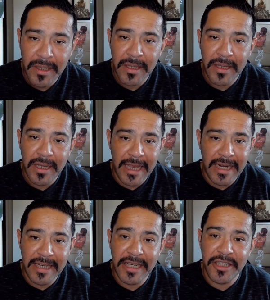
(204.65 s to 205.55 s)
and then
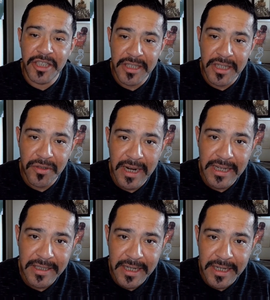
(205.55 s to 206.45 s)
jesus christ
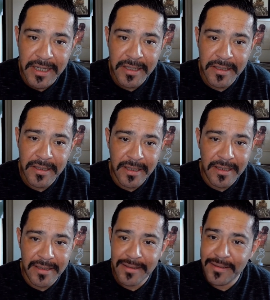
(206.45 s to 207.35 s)
said
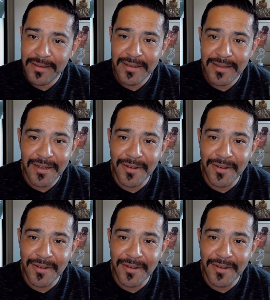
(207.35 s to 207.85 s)
no